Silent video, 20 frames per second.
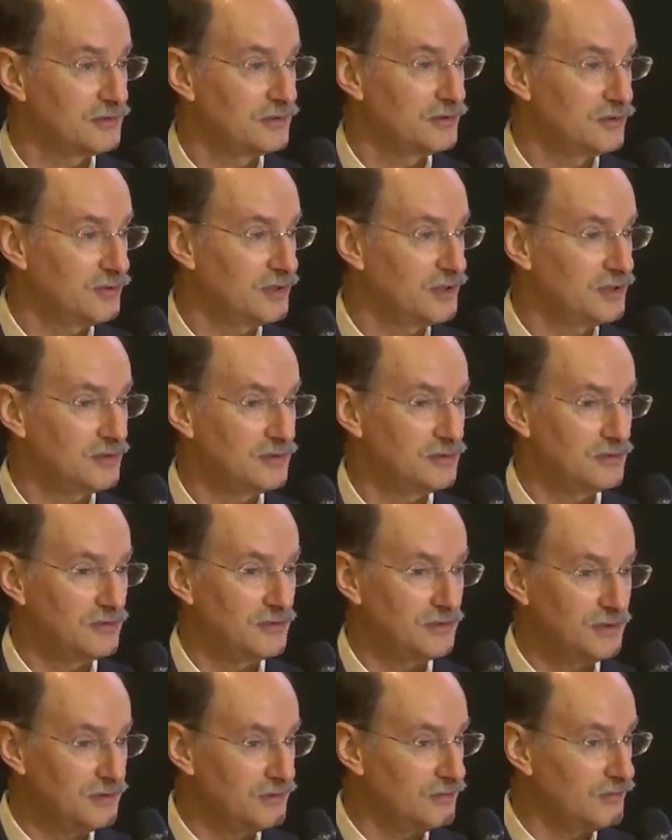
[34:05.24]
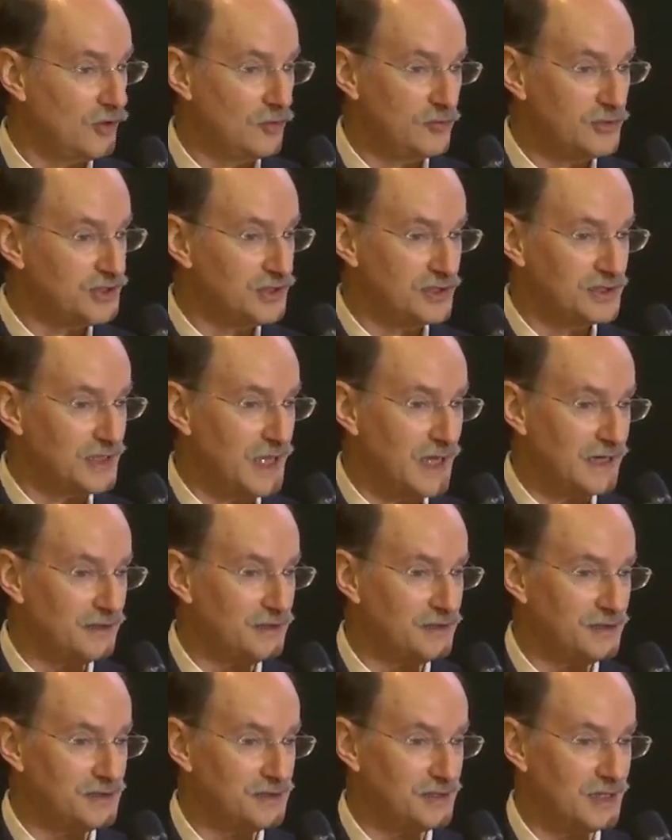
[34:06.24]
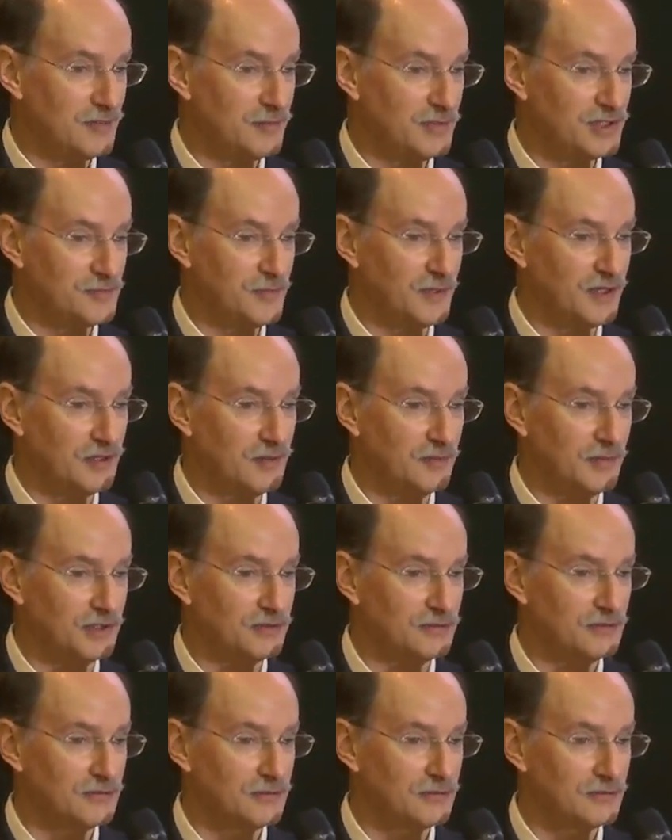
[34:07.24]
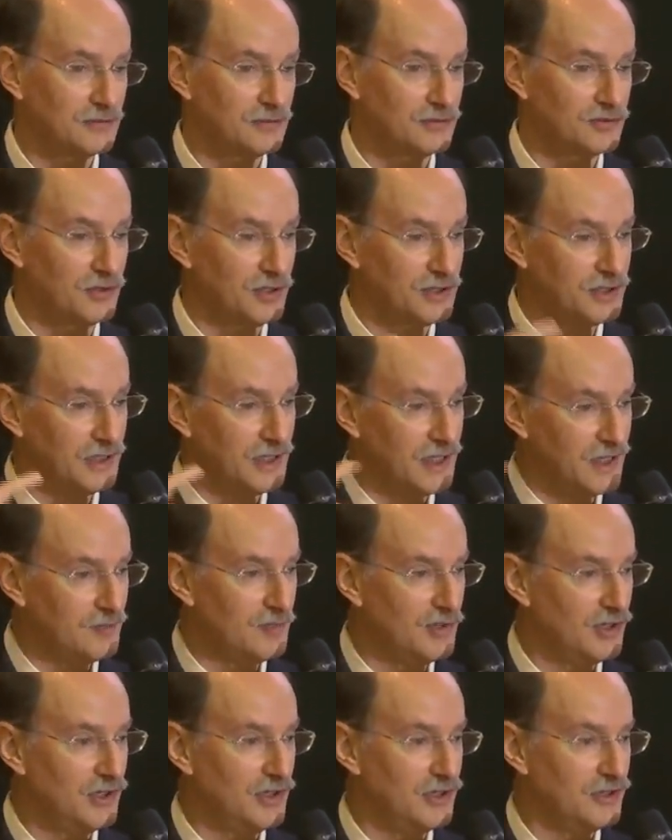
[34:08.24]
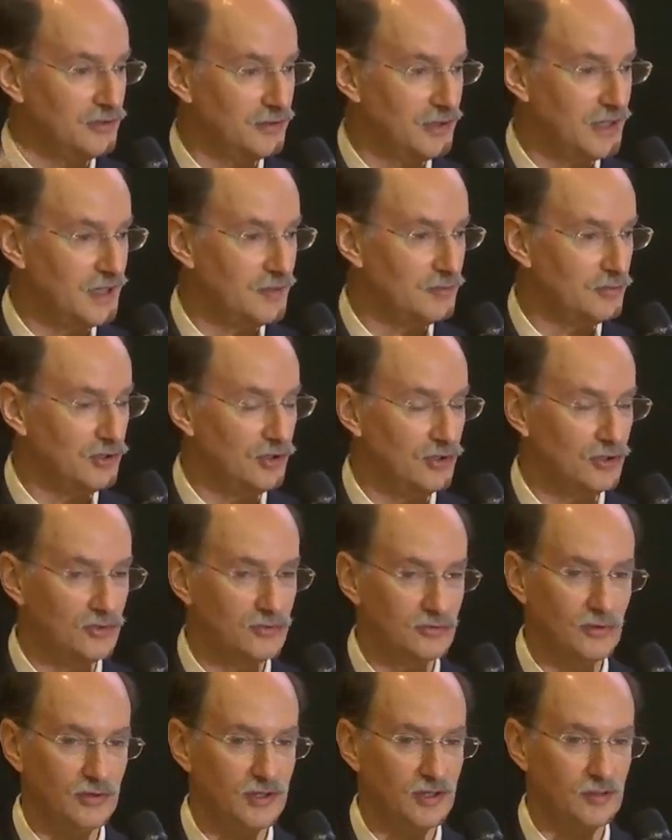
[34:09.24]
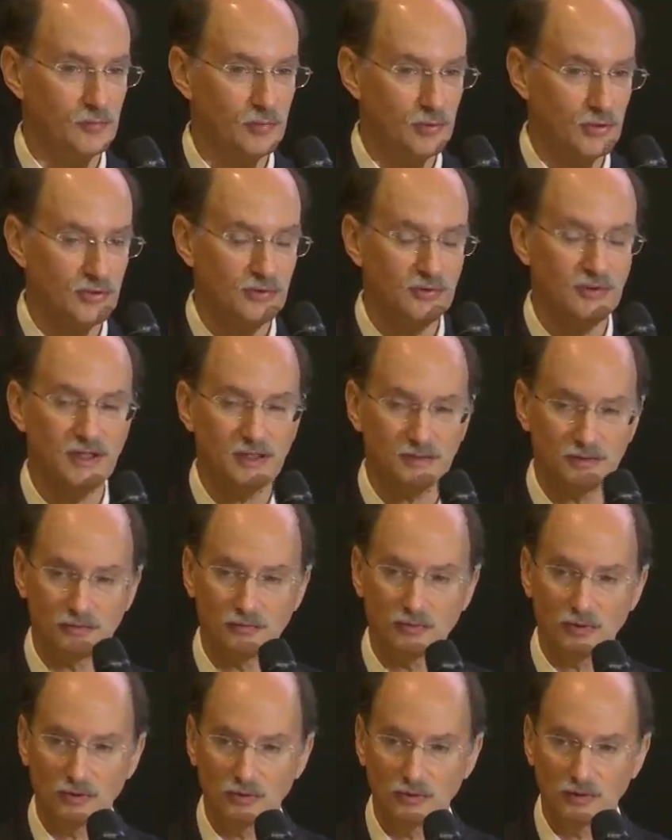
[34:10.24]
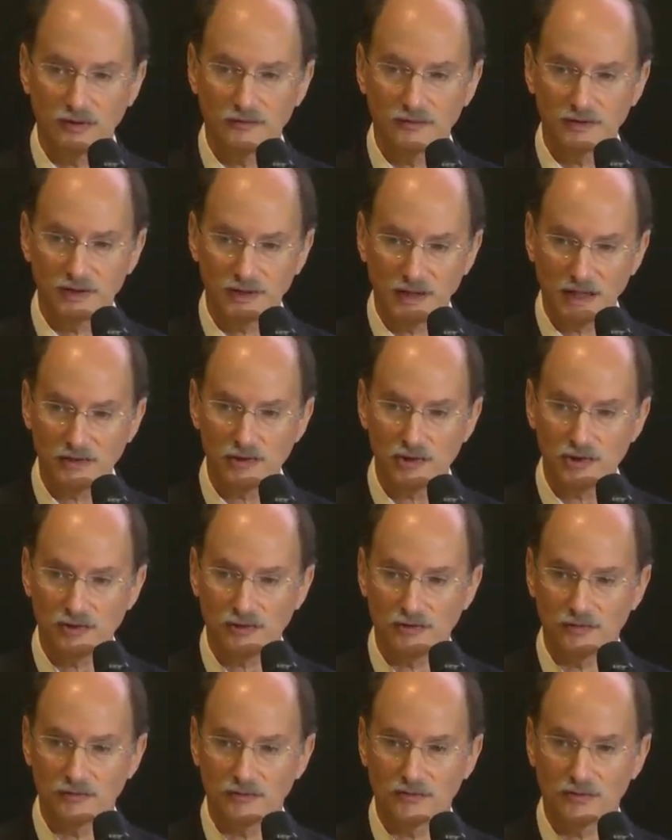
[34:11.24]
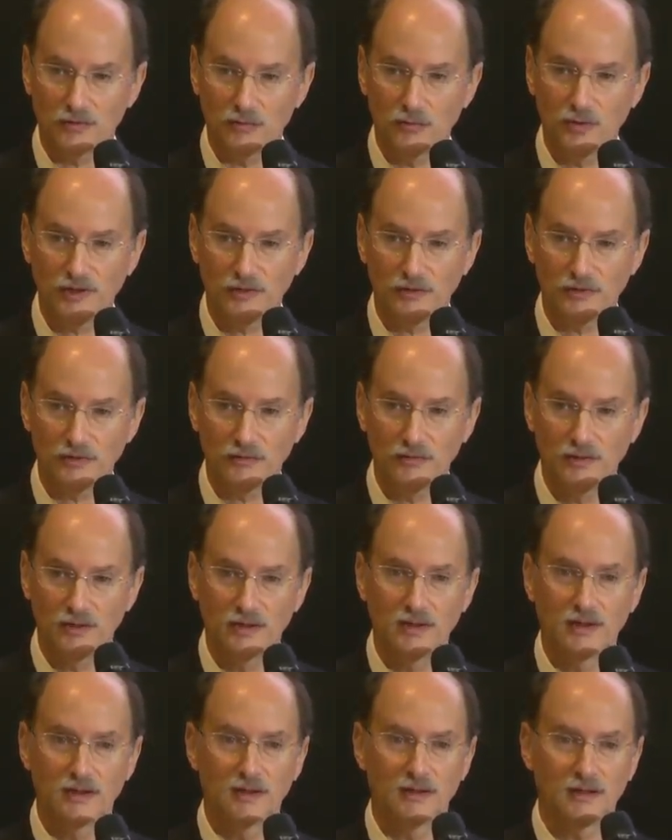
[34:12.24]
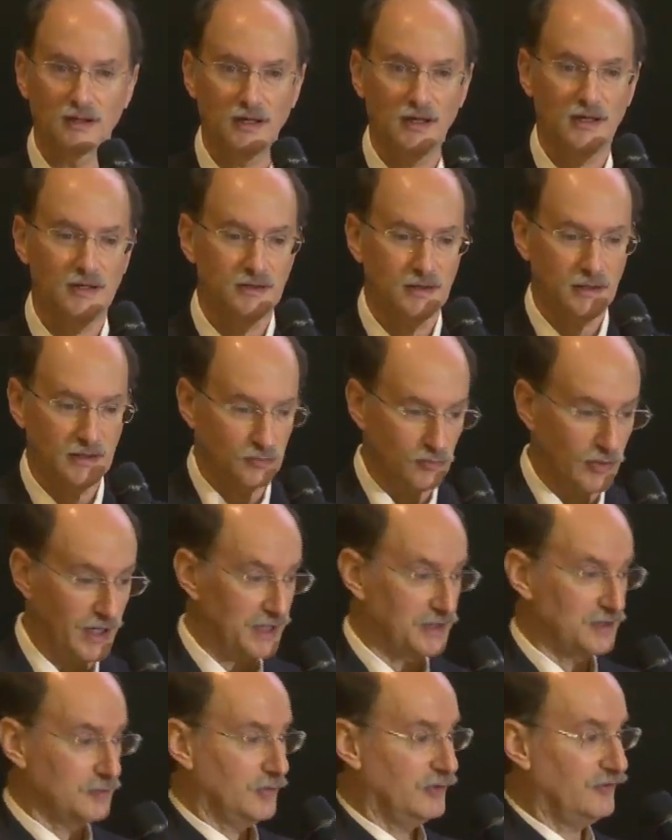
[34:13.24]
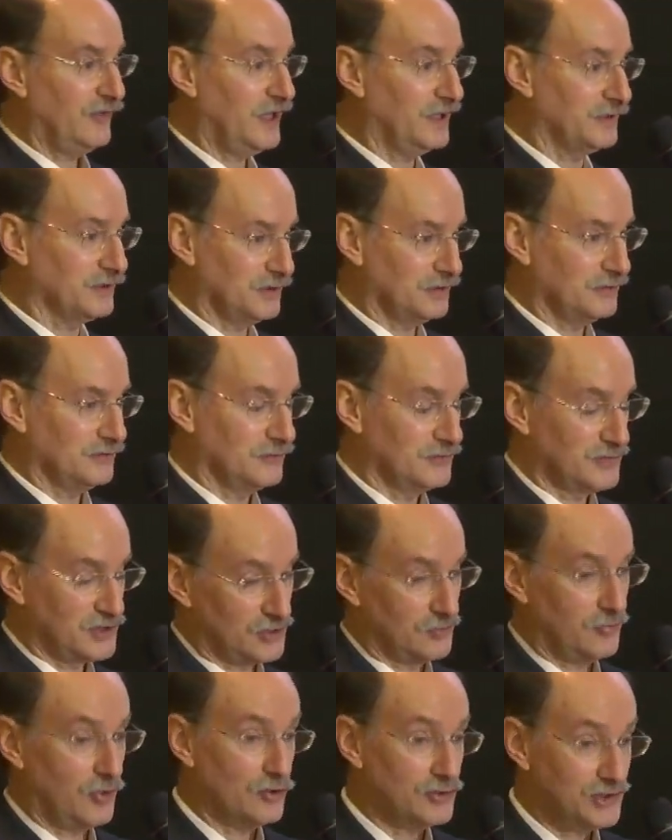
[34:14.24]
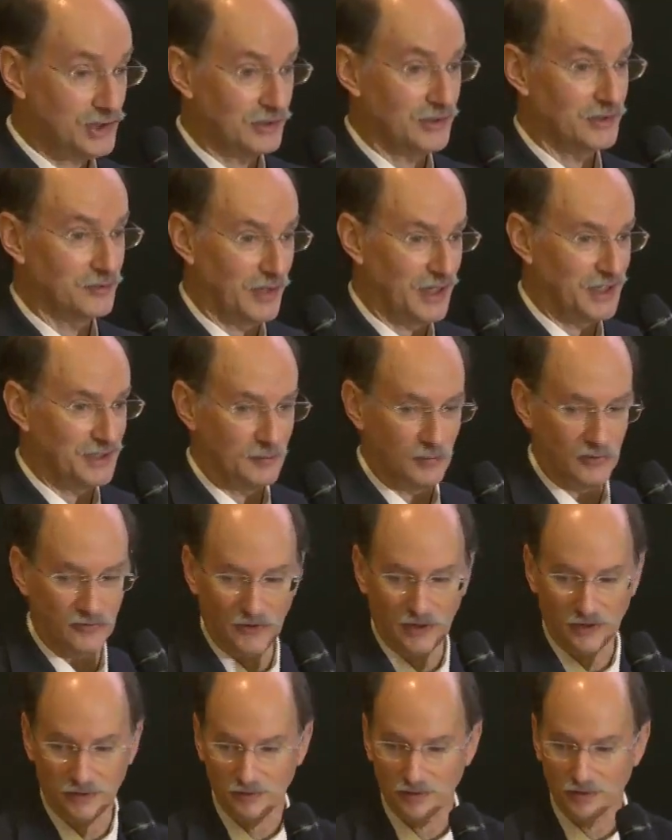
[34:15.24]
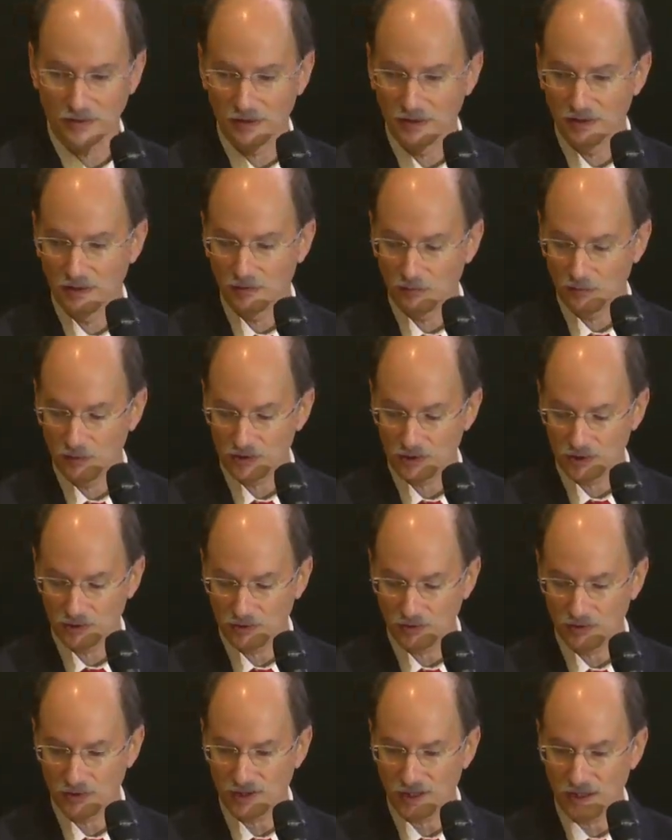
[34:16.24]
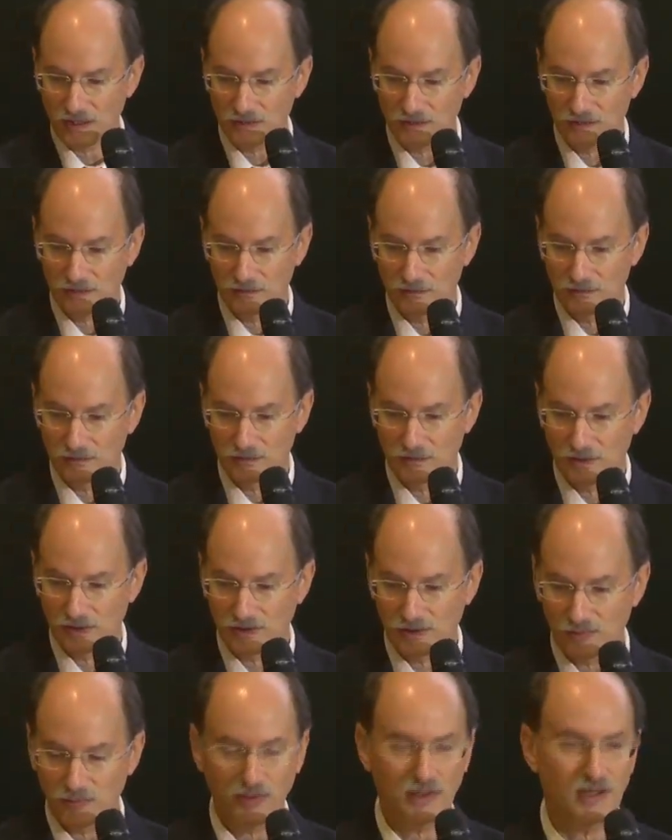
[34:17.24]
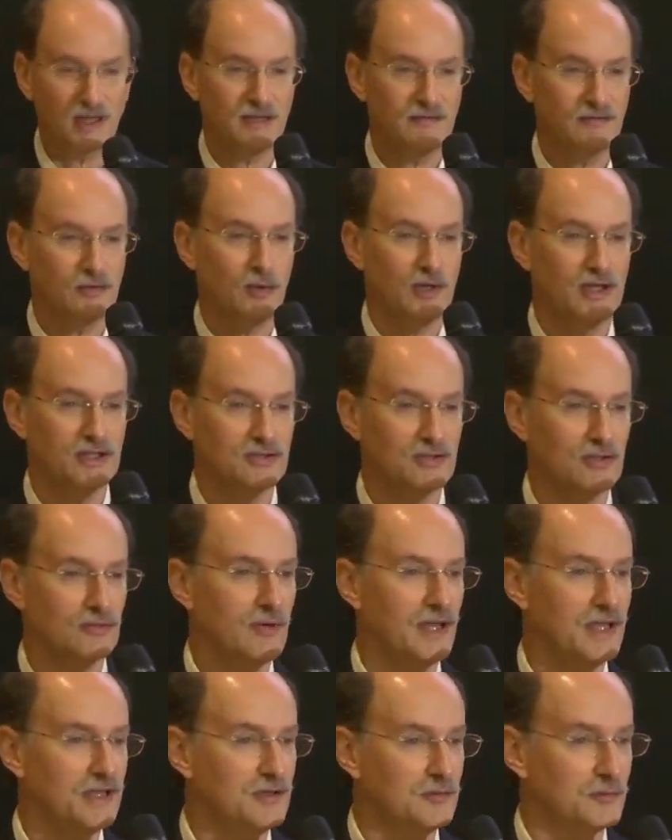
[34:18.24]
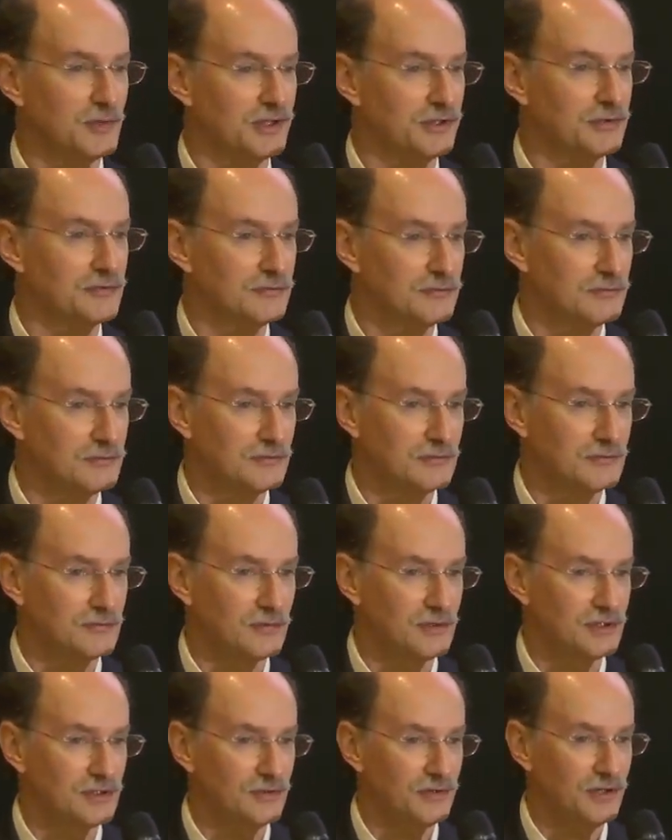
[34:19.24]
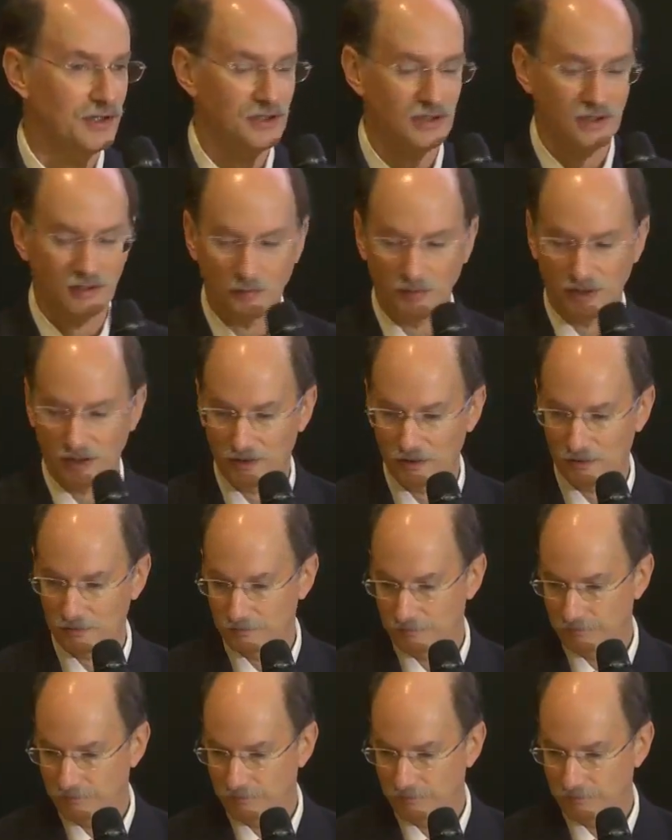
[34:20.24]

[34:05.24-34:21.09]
doing almost exactly the same experiment. You're trying to aim high or aim low, looking purely at the role of intention or will on a random event, supposedly random event, which it turns out doesn't behave quite so randomly when you're thinking about it.